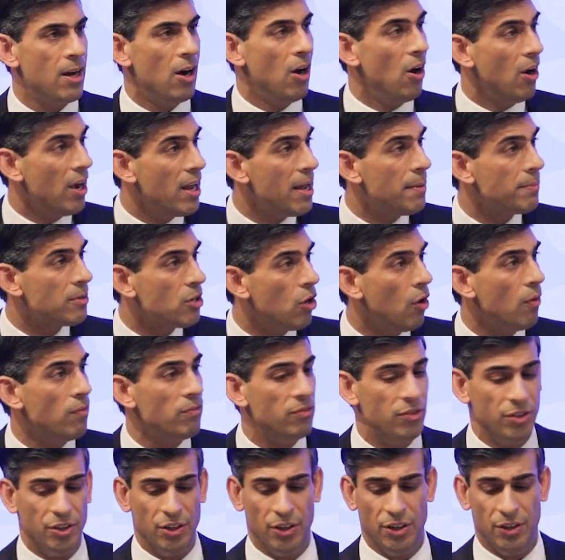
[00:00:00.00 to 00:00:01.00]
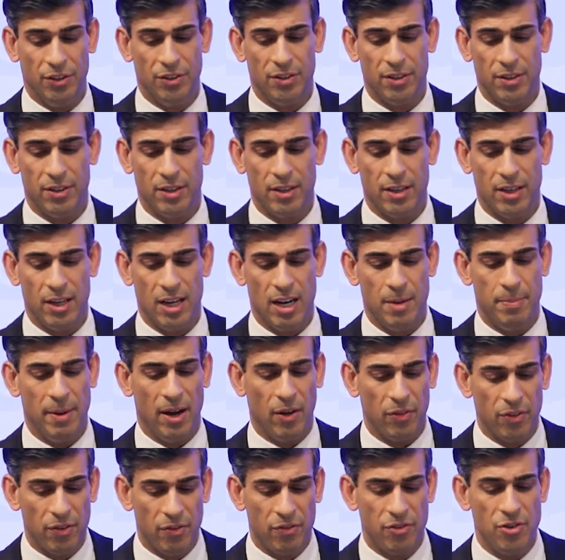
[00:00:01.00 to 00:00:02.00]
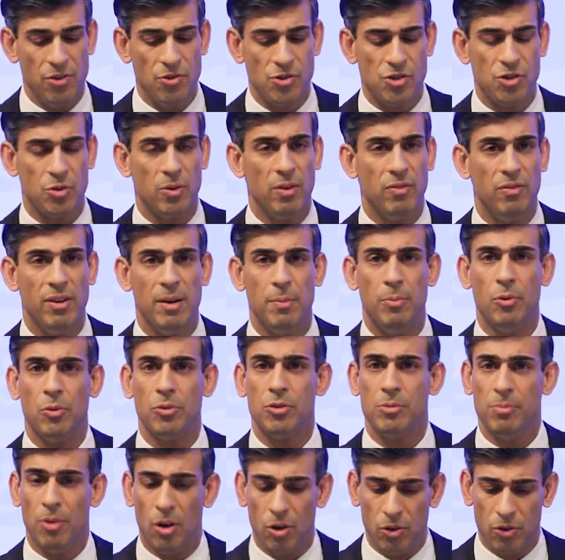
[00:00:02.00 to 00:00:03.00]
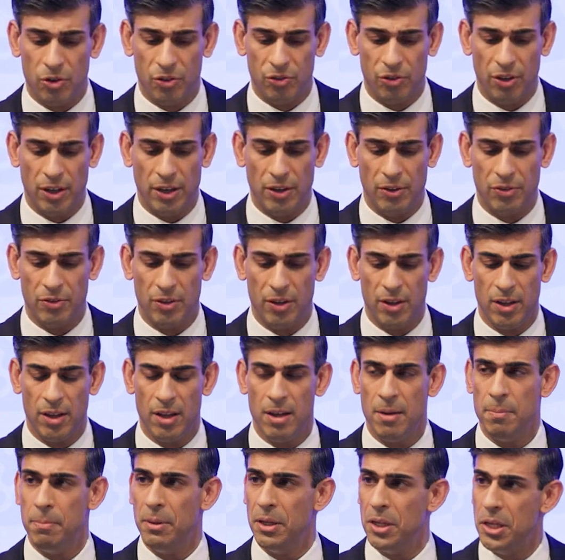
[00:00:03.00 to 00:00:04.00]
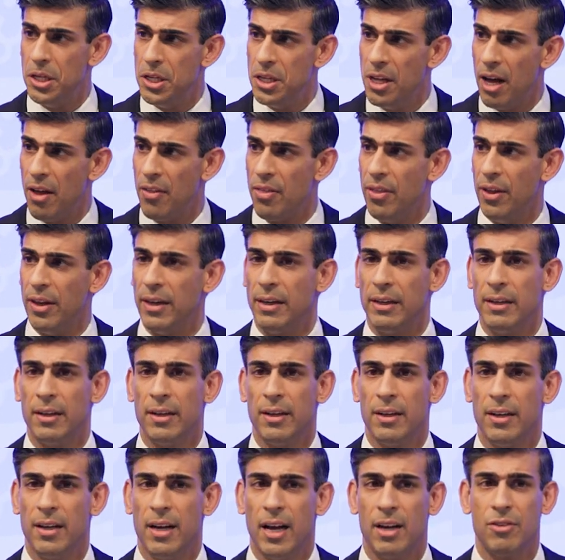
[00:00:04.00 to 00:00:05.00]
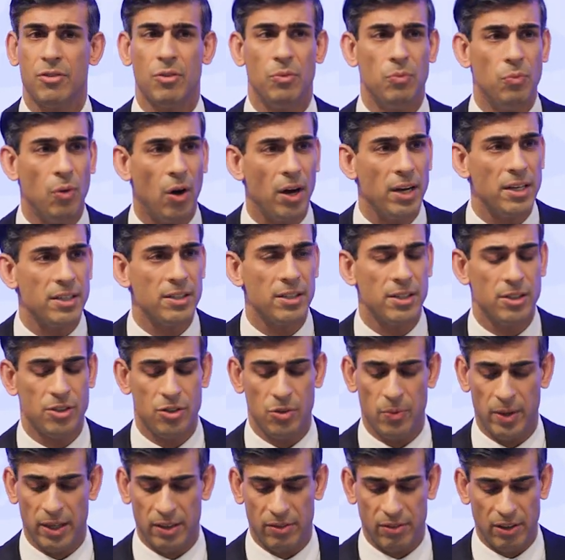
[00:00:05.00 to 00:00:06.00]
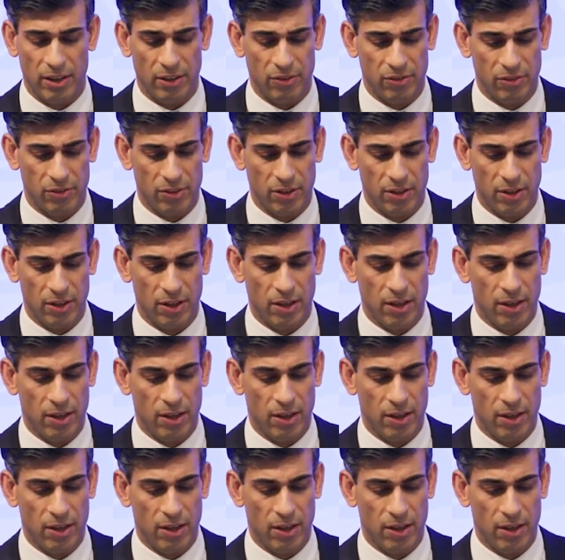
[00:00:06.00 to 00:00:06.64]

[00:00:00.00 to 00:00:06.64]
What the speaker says: I am confident about the future of liberal democracies, but nothing has a right to exist.